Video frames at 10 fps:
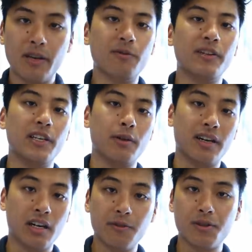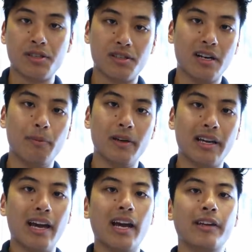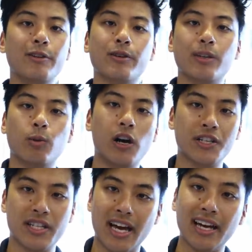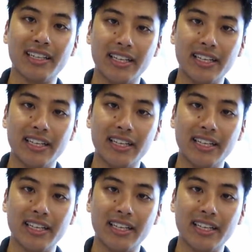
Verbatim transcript: made a video that covers this topic, and you can watch that